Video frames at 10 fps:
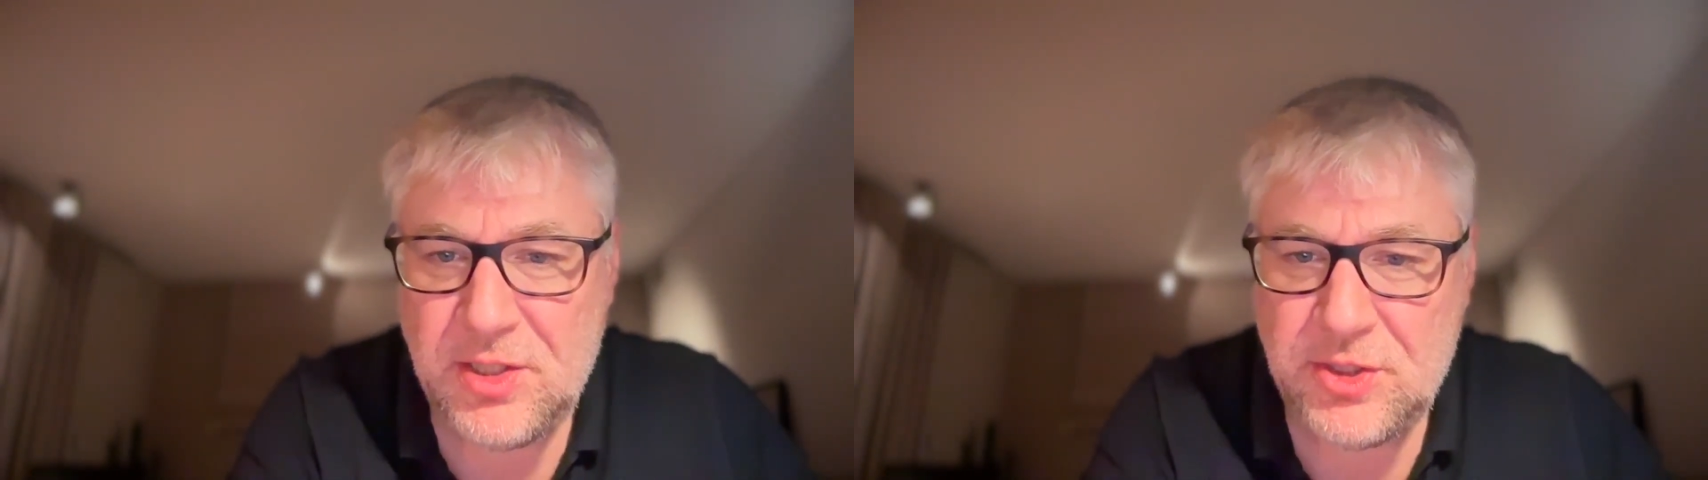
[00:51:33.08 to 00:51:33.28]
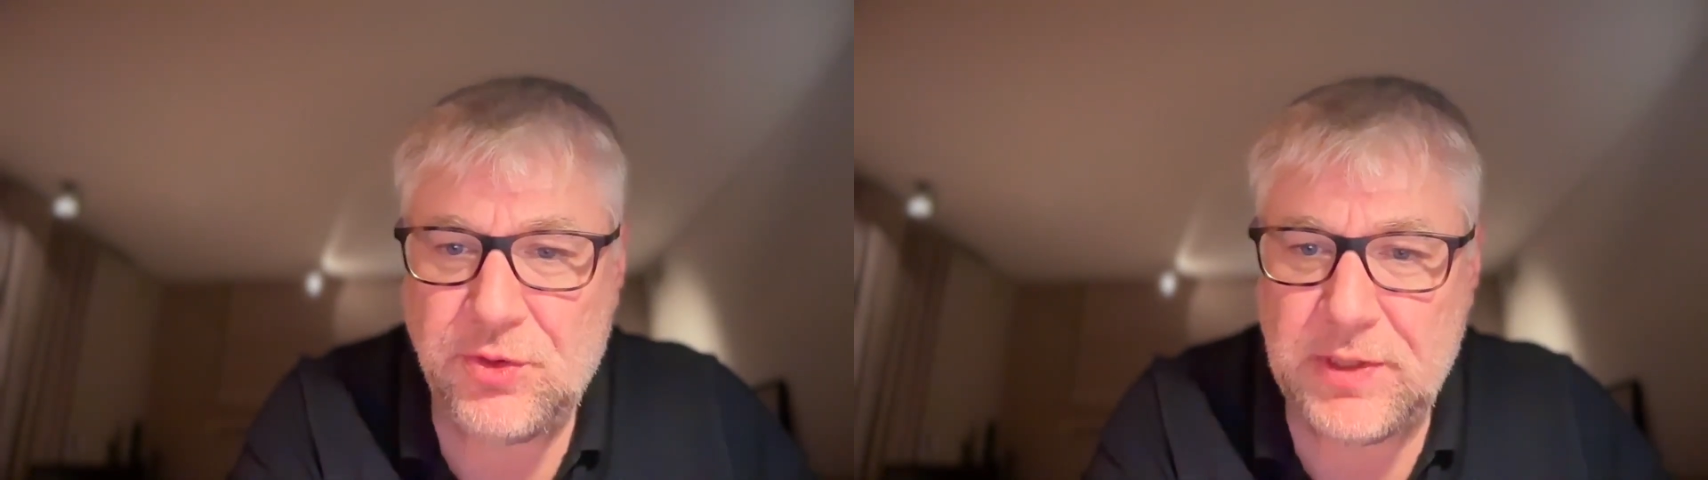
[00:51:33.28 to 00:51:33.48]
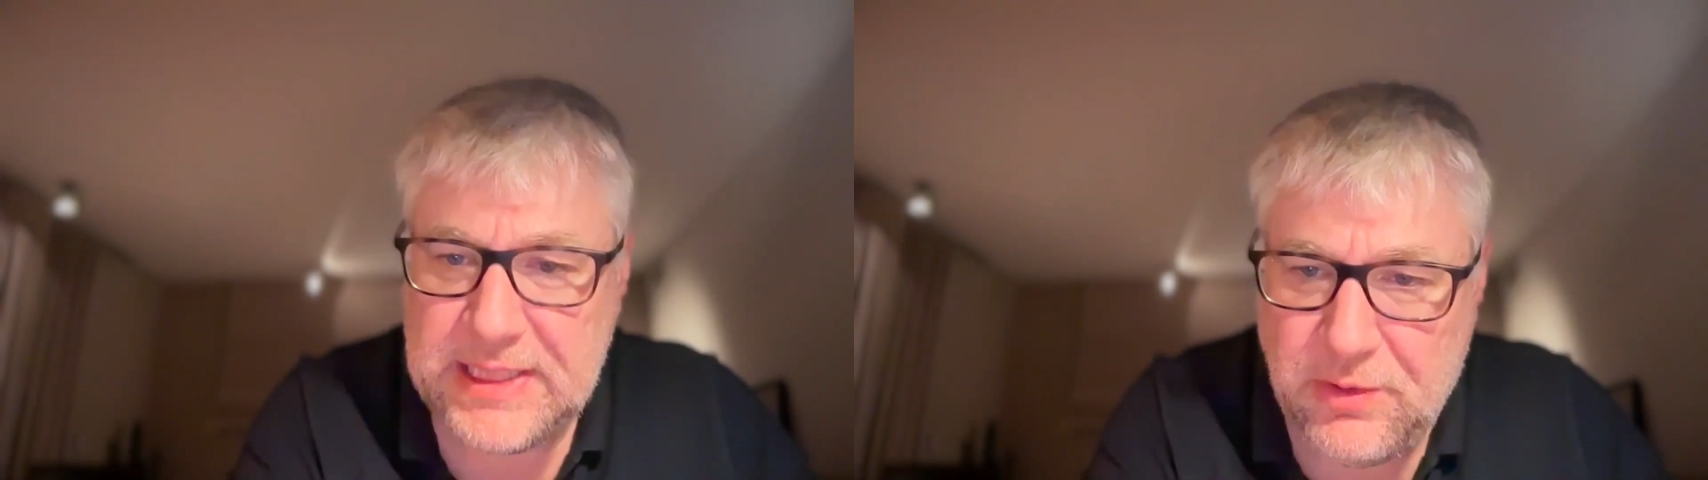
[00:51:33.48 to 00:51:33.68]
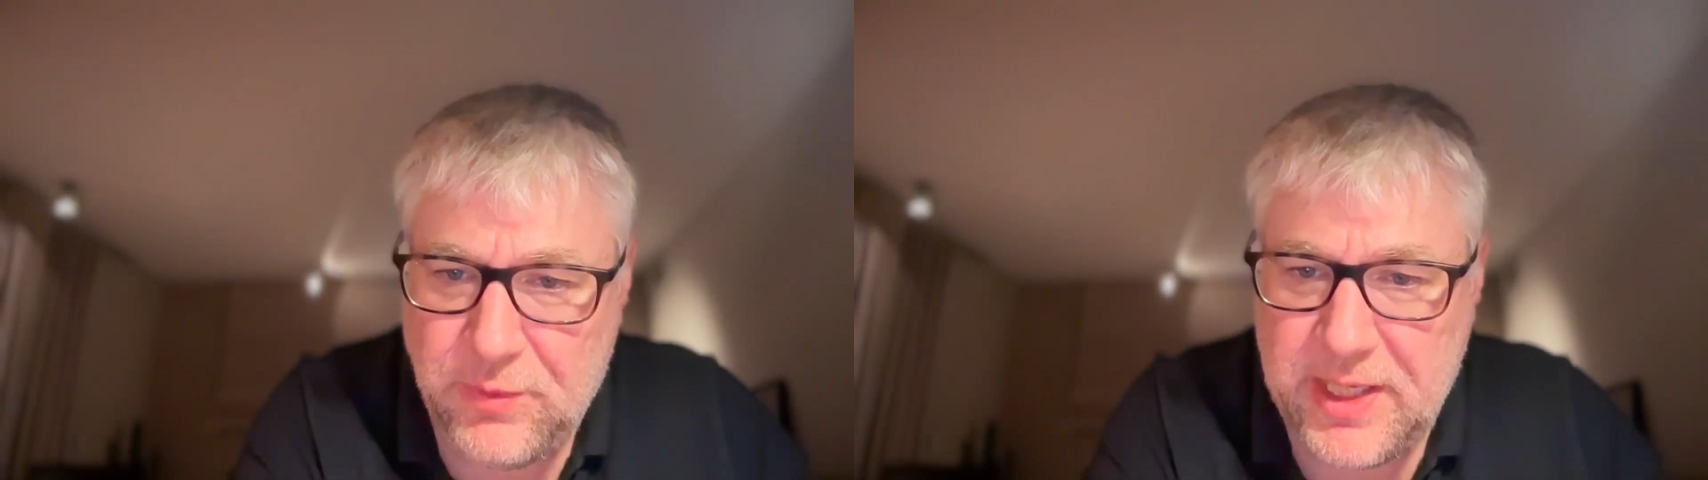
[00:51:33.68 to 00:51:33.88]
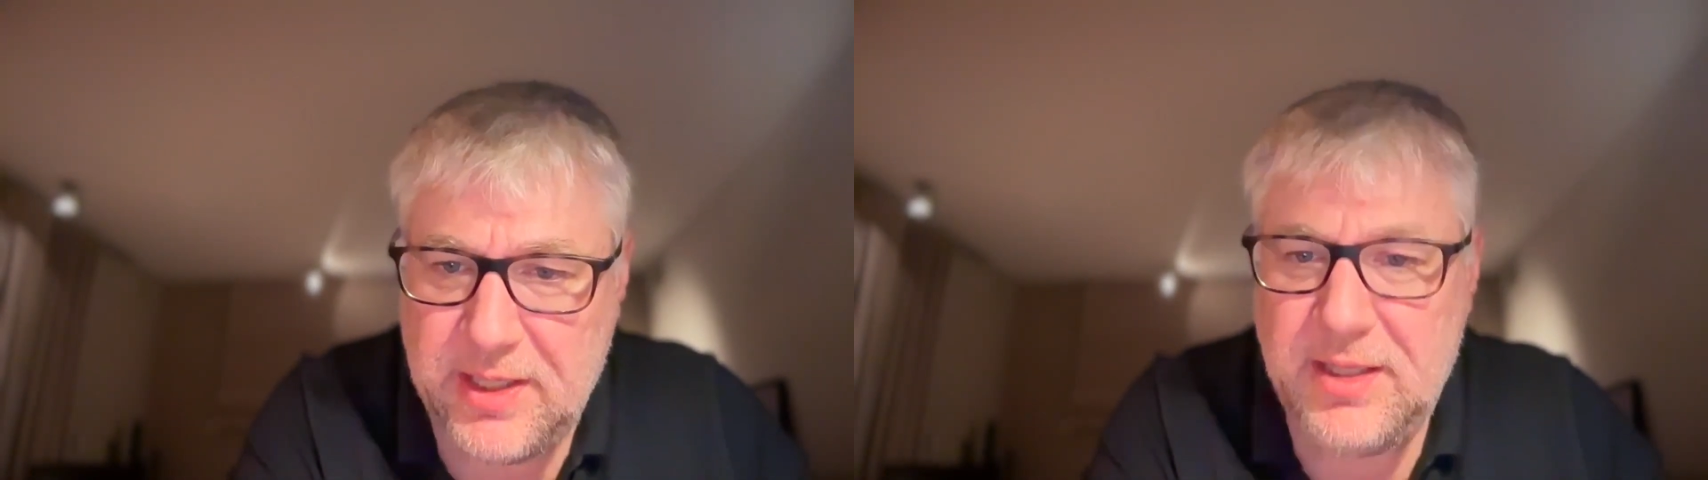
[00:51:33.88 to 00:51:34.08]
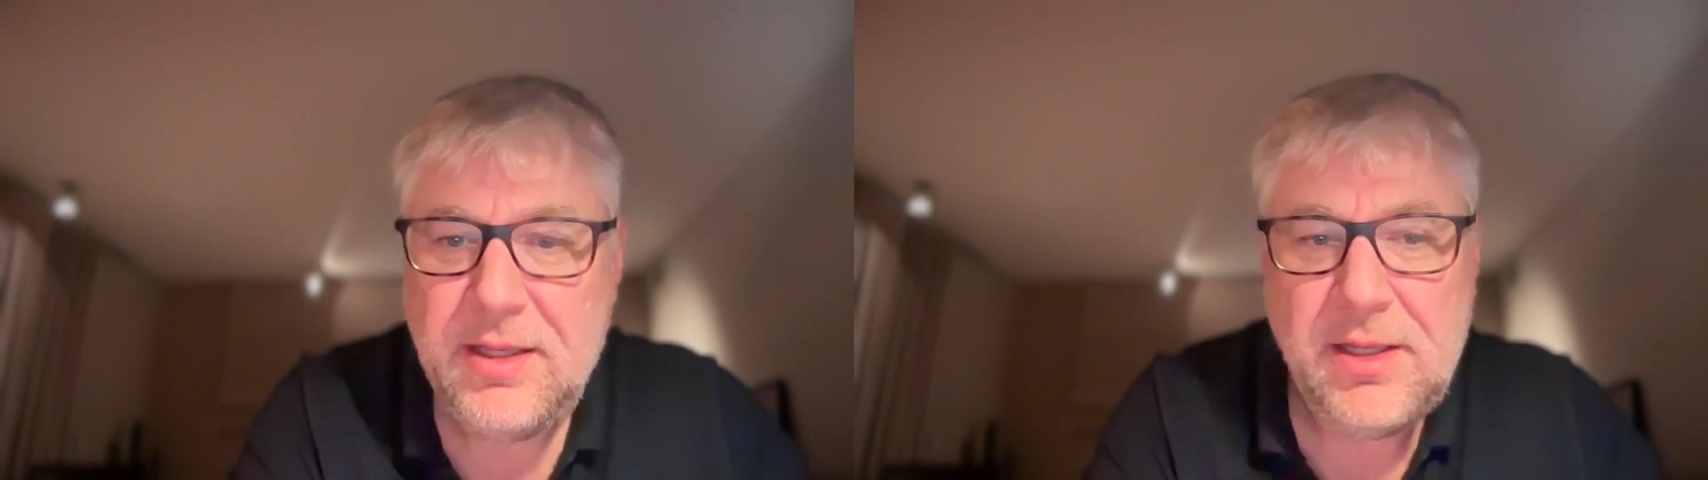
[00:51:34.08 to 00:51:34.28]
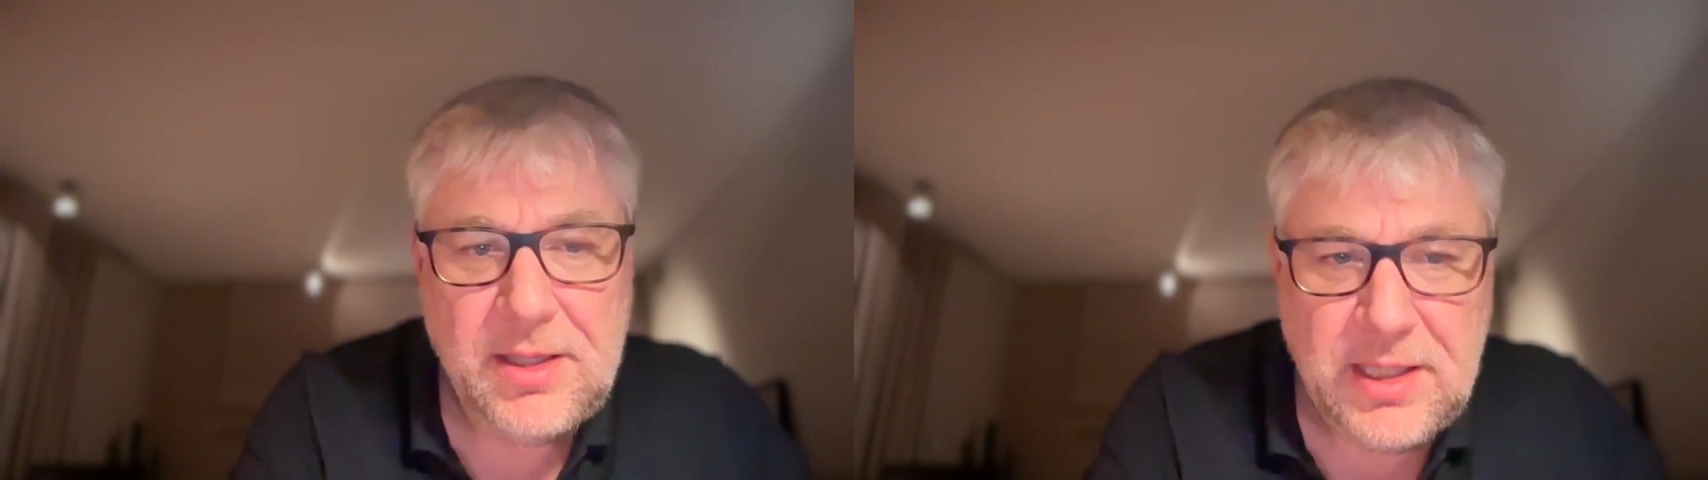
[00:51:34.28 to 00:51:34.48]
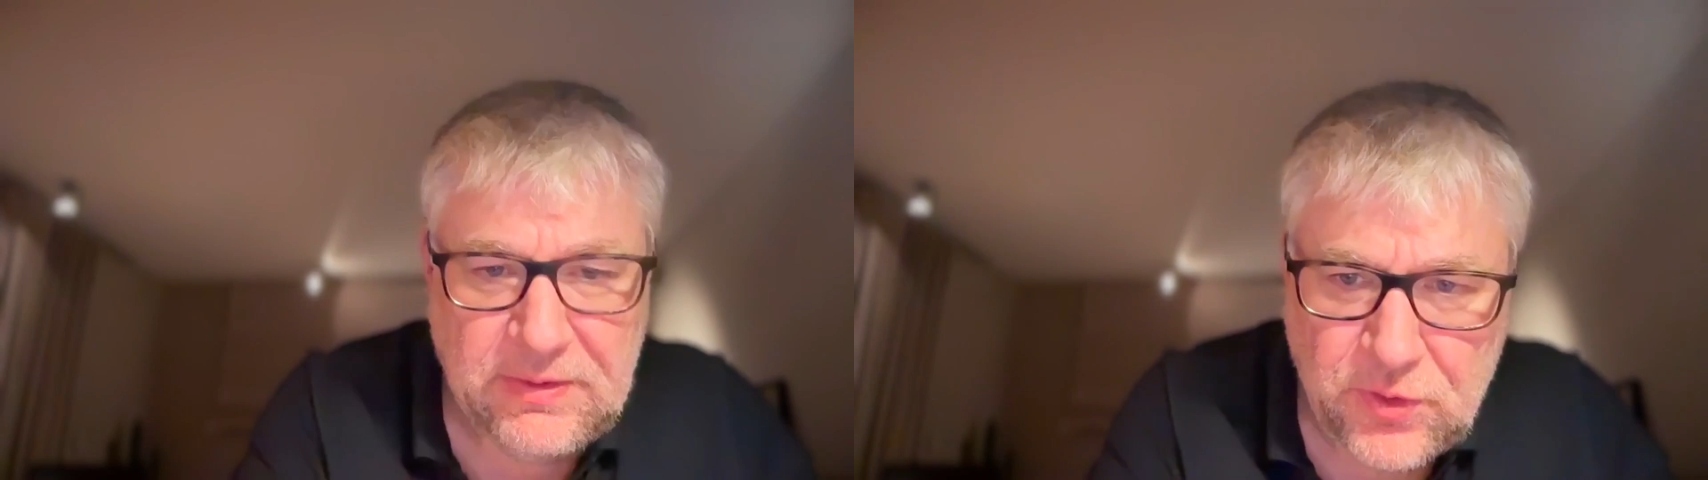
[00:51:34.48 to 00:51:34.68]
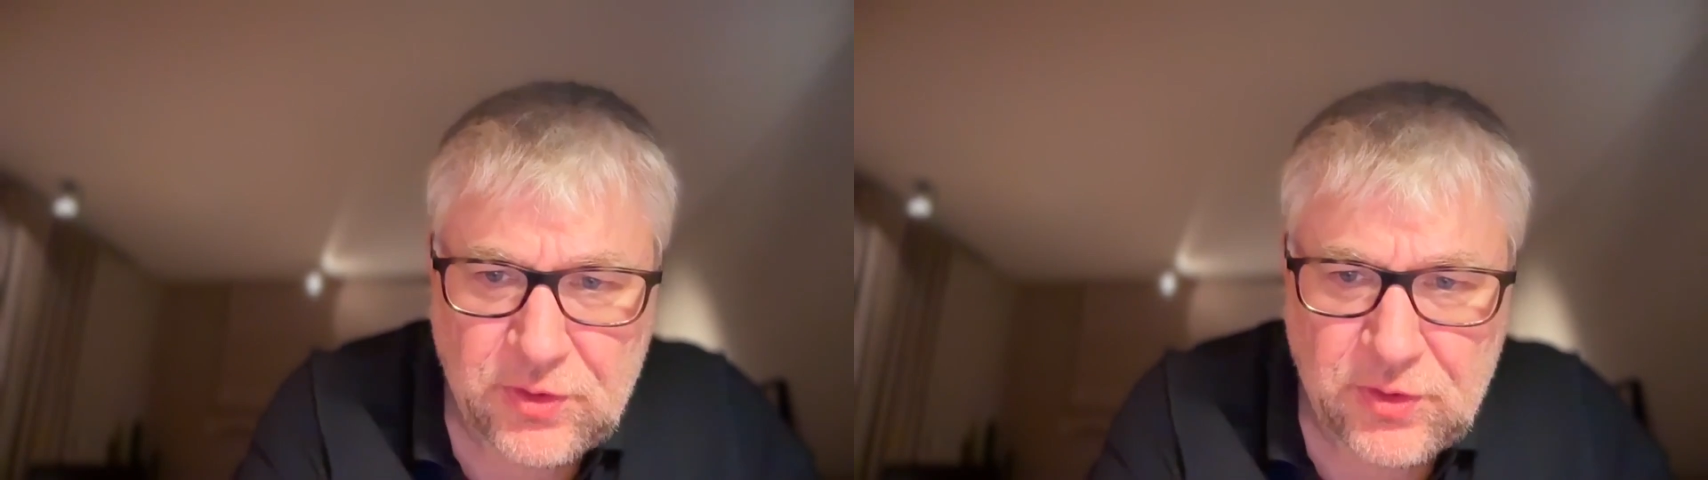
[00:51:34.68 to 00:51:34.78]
So in that way, if